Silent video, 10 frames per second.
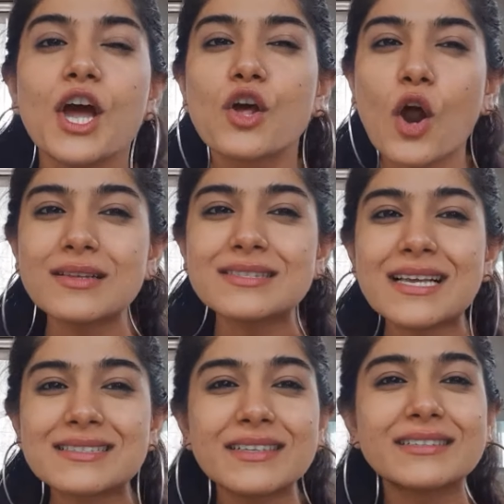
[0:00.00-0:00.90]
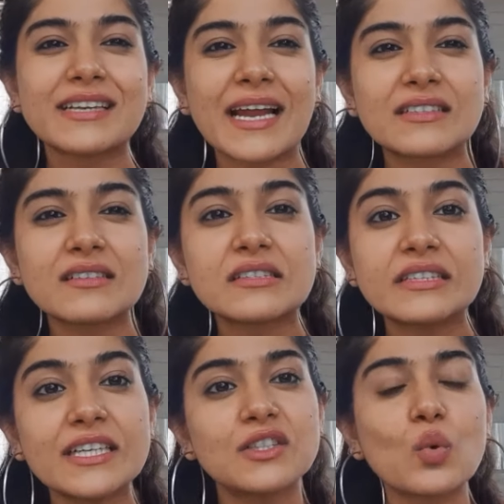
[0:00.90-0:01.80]
Ron says that directors
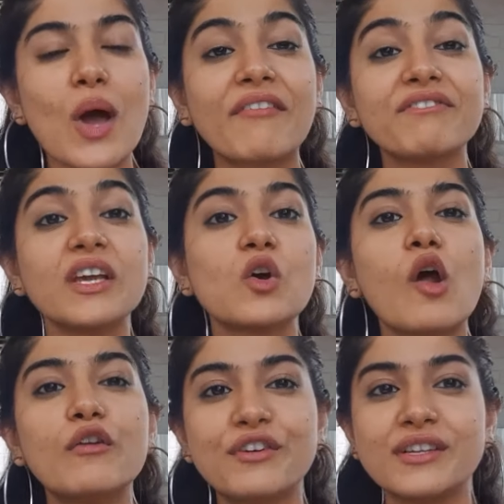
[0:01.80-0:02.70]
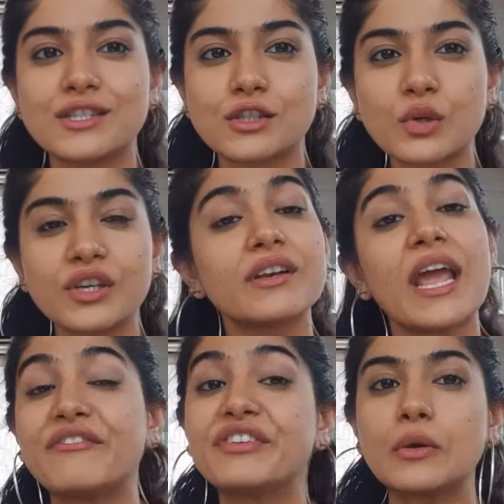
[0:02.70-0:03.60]
need to have the confidence to hear
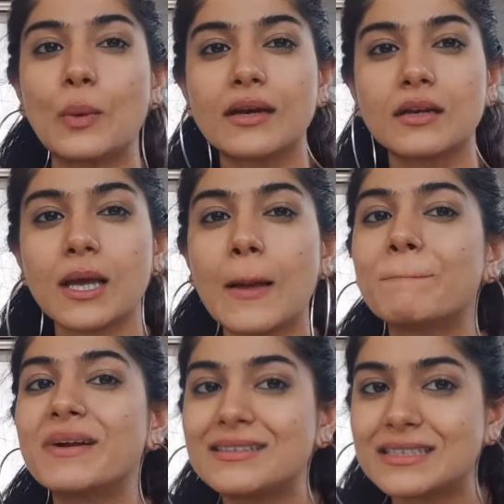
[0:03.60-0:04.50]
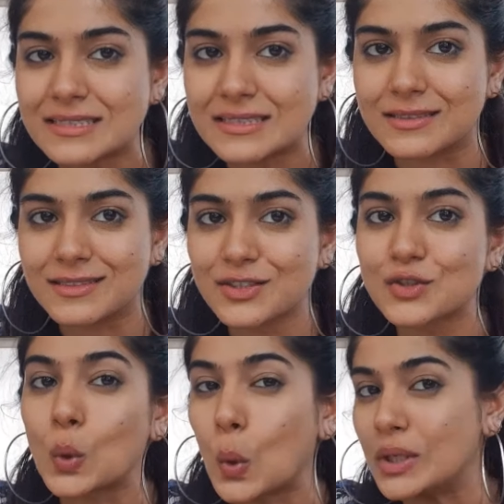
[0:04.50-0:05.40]
everyone, but listen
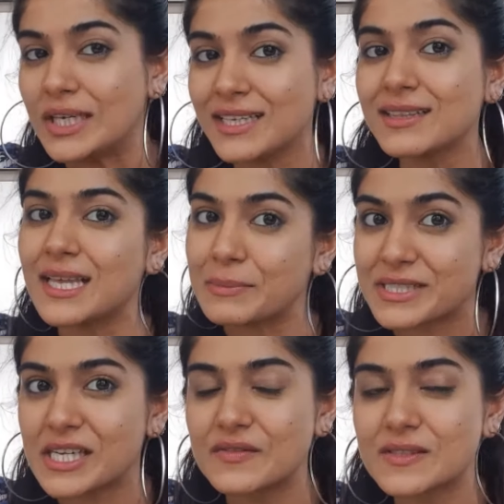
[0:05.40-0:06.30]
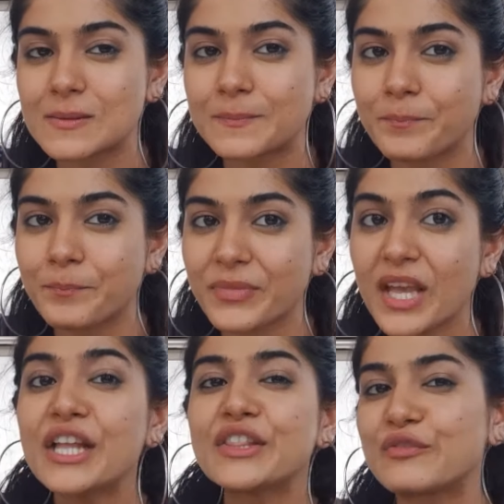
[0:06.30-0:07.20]
to only themselves.
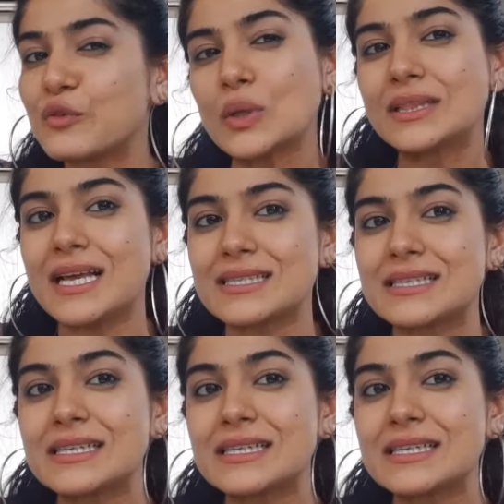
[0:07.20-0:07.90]
The fourth lesson